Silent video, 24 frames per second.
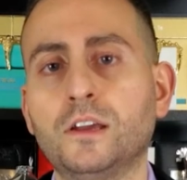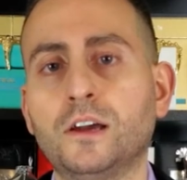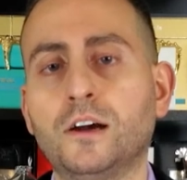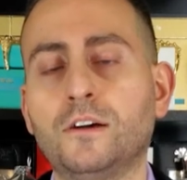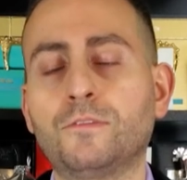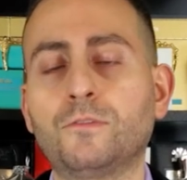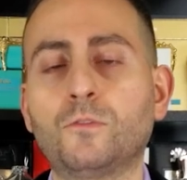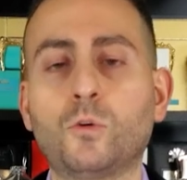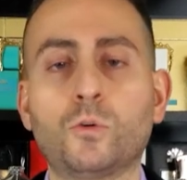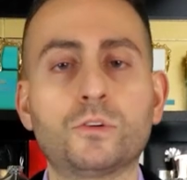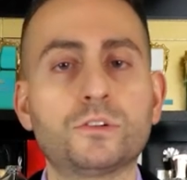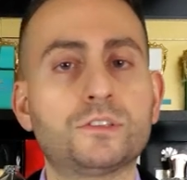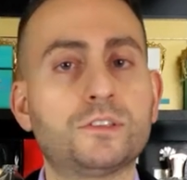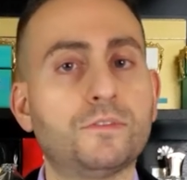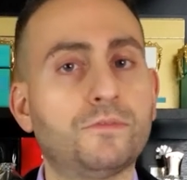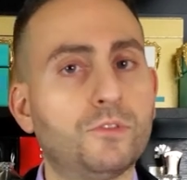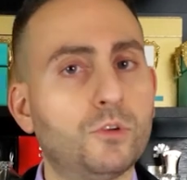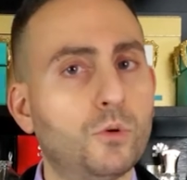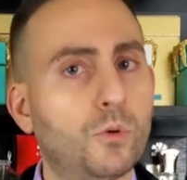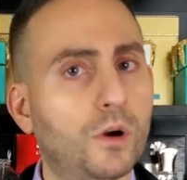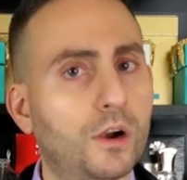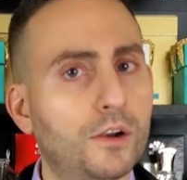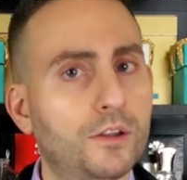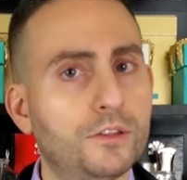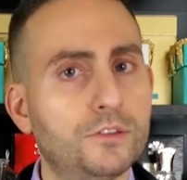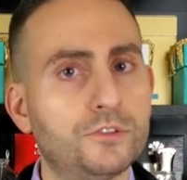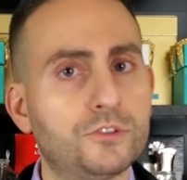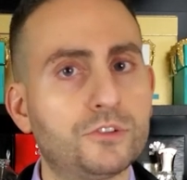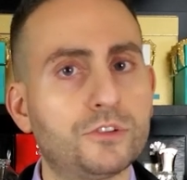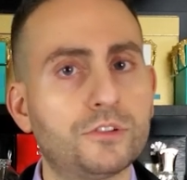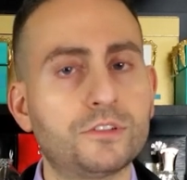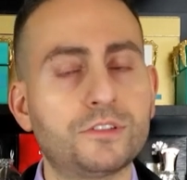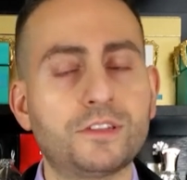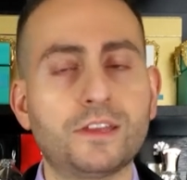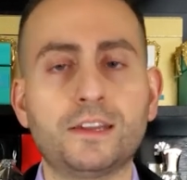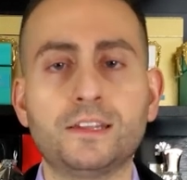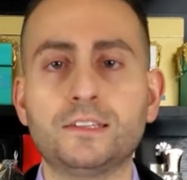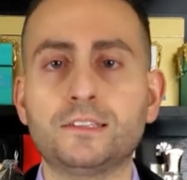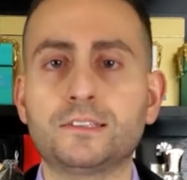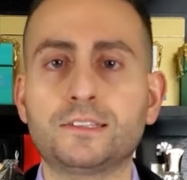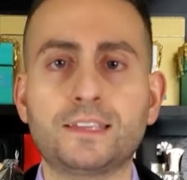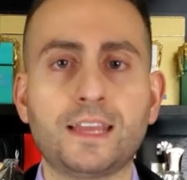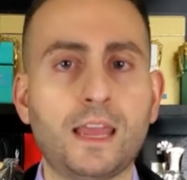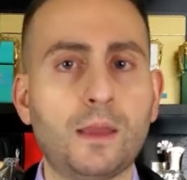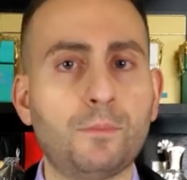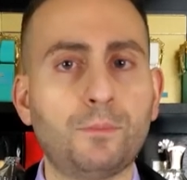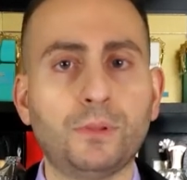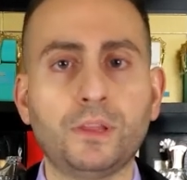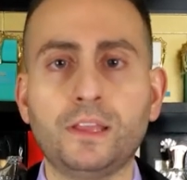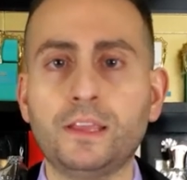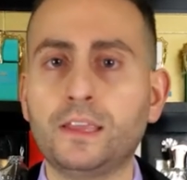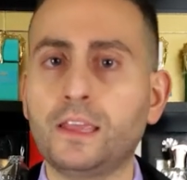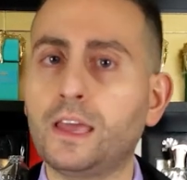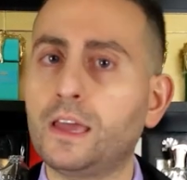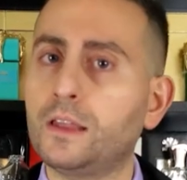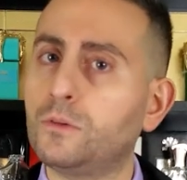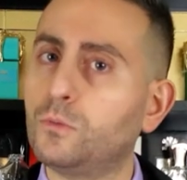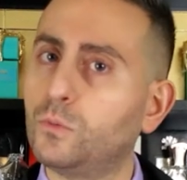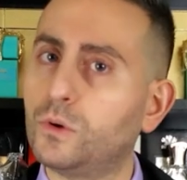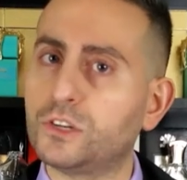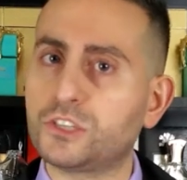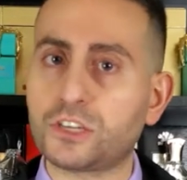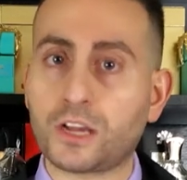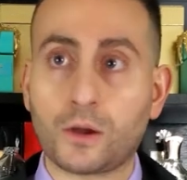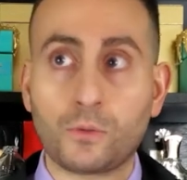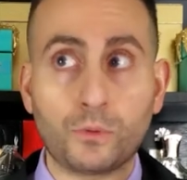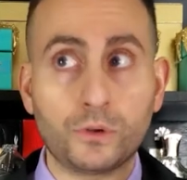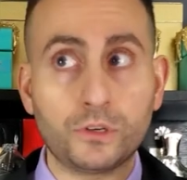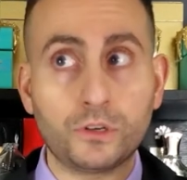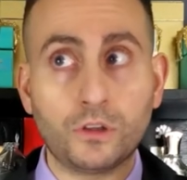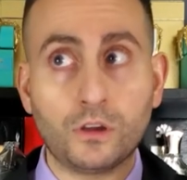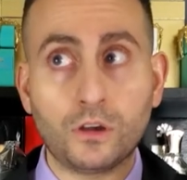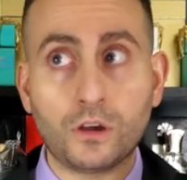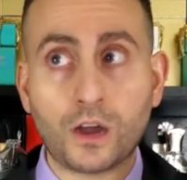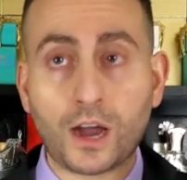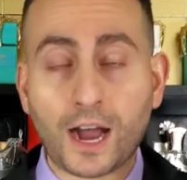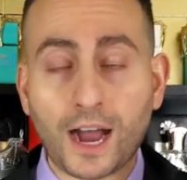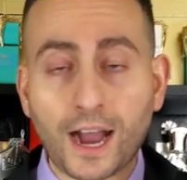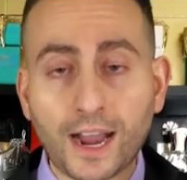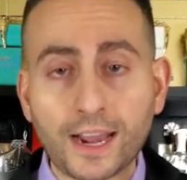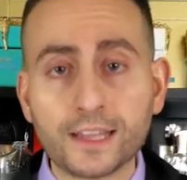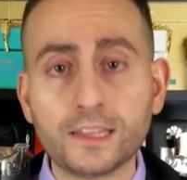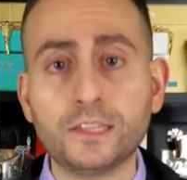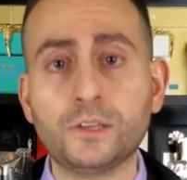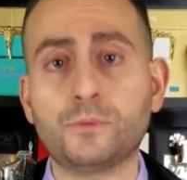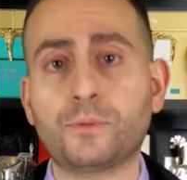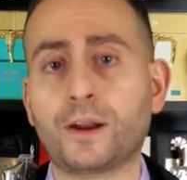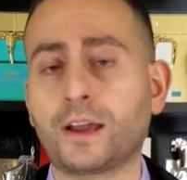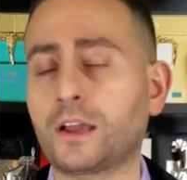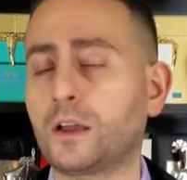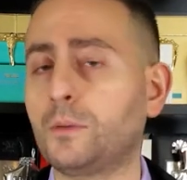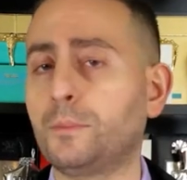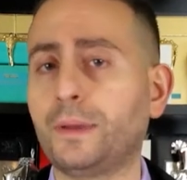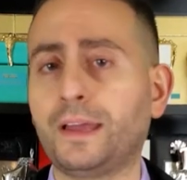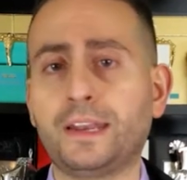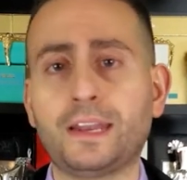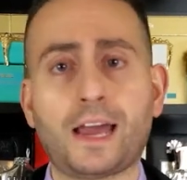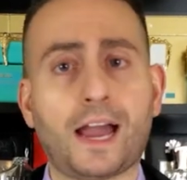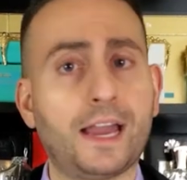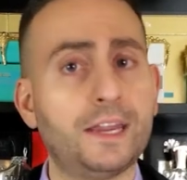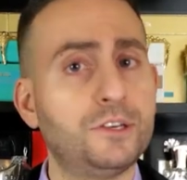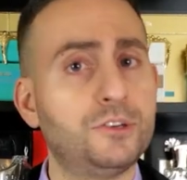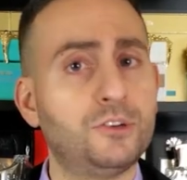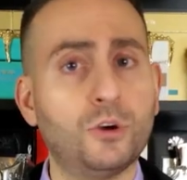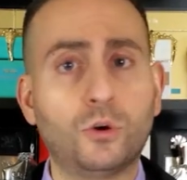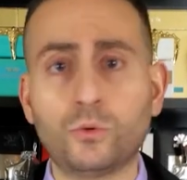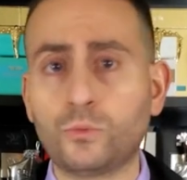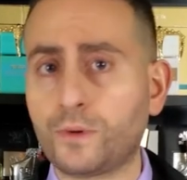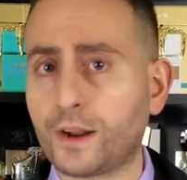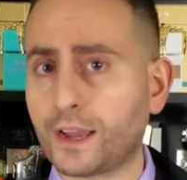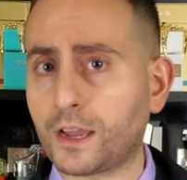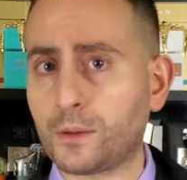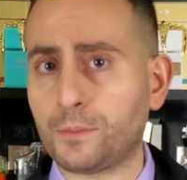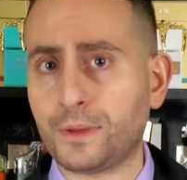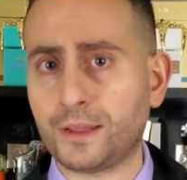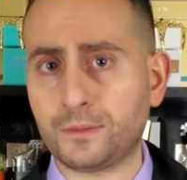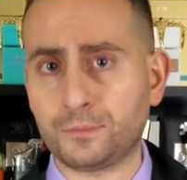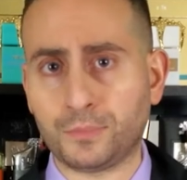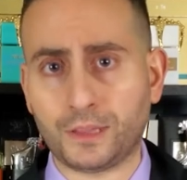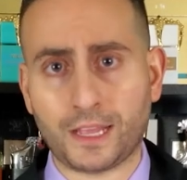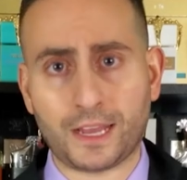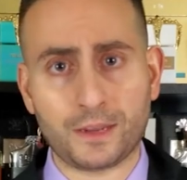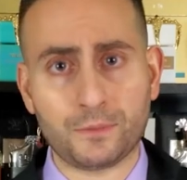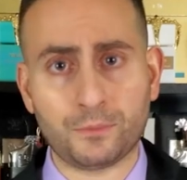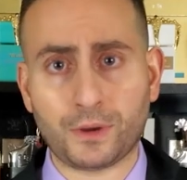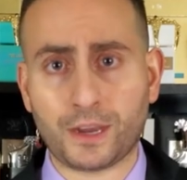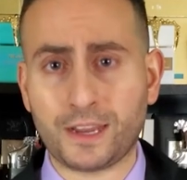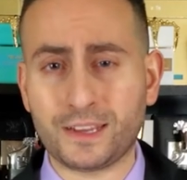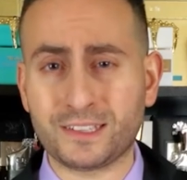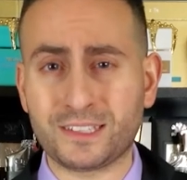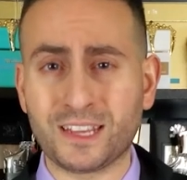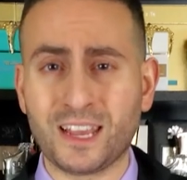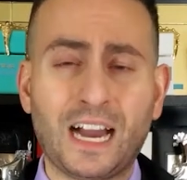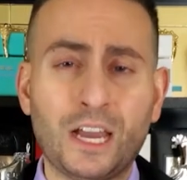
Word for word: Of course, if you are interested in sampling it, which I would highly recommend, I don't recommend blind buys.